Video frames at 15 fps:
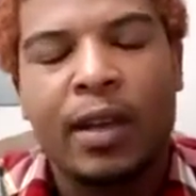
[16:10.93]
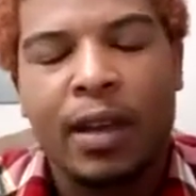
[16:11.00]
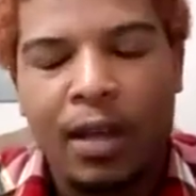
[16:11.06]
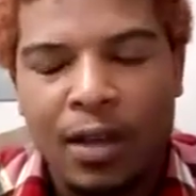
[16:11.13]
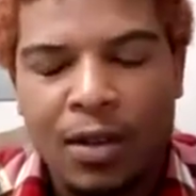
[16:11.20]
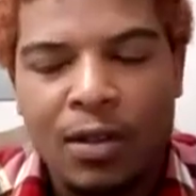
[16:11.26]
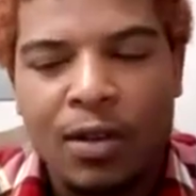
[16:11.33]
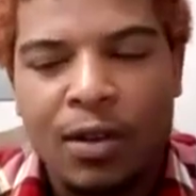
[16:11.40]
And
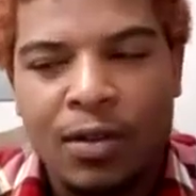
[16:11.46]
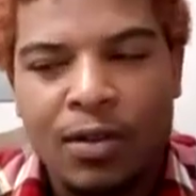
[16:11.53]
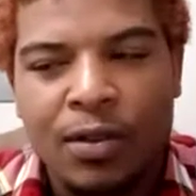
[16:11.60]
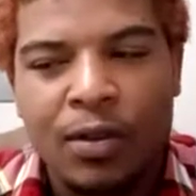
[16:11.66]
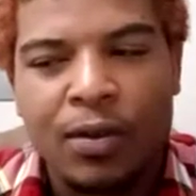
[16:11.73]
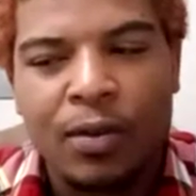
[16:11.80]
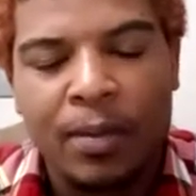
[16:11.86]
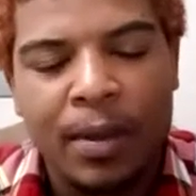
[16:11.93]
it's
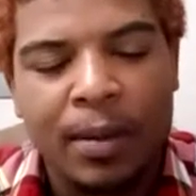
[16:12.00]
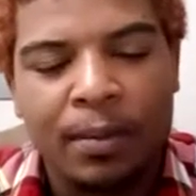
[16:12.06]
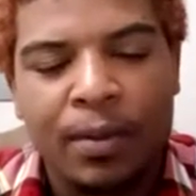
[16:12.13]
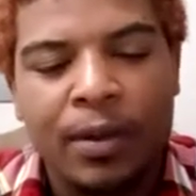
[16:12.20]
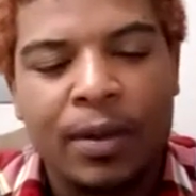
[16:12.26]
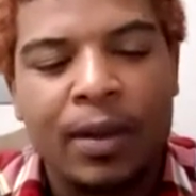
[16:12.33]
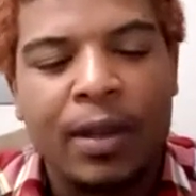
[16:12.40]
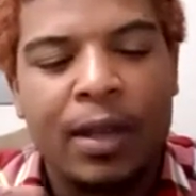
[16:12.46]
also,
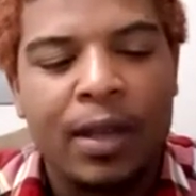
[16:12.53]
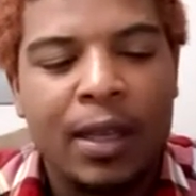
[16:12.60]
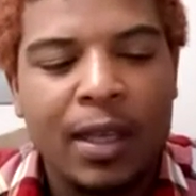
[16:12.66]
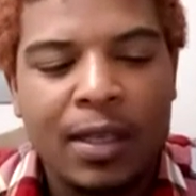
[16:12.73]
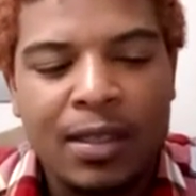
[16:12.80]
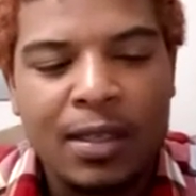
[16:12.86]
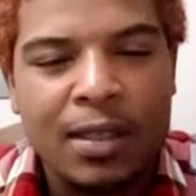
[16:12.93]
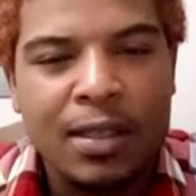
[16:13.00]
remember,
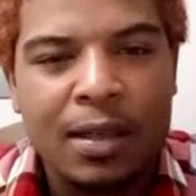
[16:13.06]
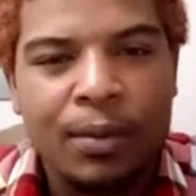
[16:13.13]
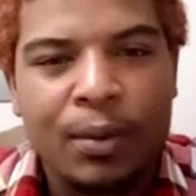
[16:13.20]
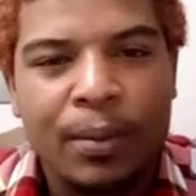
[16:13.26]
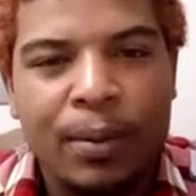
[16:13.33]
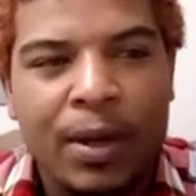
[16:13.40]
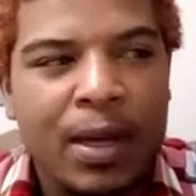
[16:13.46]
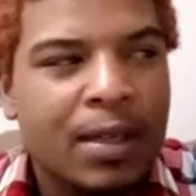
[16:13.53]
it's a simple
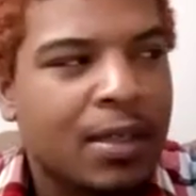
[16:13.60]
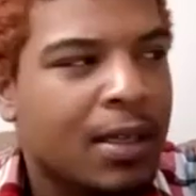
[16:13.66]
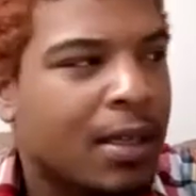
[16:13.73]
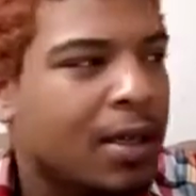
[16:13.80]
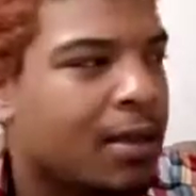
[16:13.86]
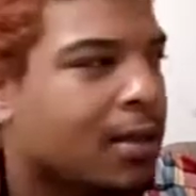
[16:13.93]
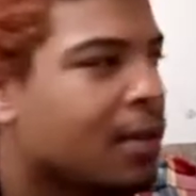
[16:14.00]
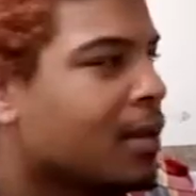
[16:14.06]

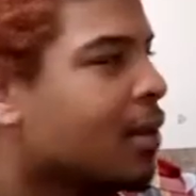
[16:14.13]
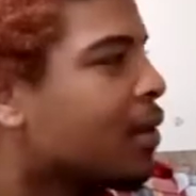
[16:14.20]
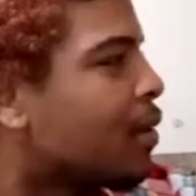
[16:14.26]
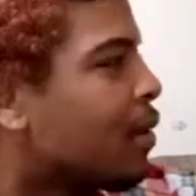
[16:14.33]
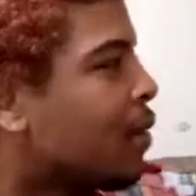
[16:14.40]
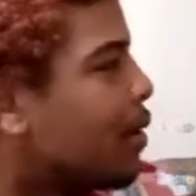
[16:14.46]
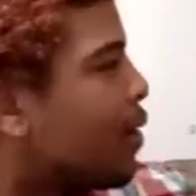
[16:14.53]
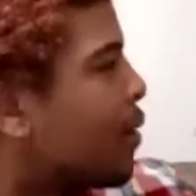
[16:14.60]
process.
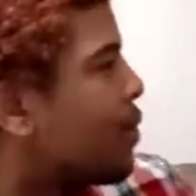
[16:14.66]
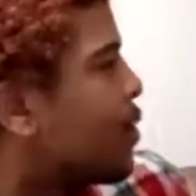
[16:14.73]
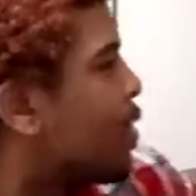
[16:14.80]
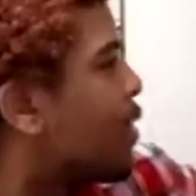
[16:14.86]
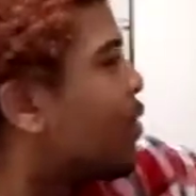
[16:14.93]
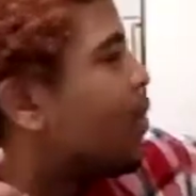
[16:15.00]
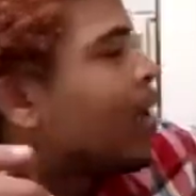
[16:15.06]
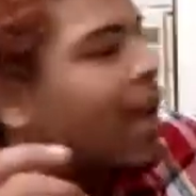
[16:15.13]
You know what I'm
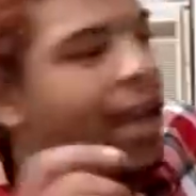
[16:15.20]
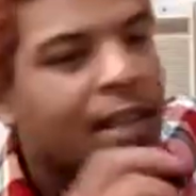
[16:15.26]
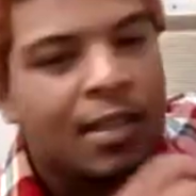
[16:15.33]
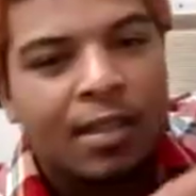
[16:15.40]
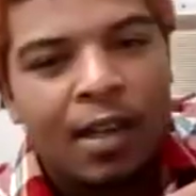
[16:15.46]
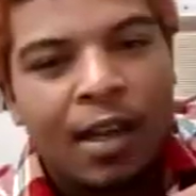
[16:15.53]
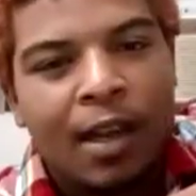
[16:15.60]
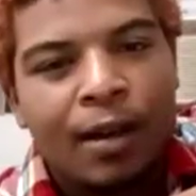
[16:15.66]
saying? You cast
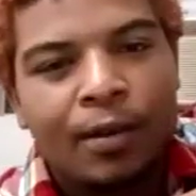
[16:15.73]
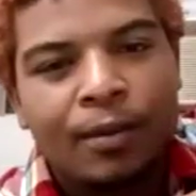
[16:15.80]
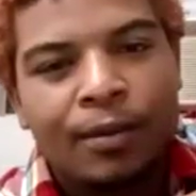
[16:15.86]
it out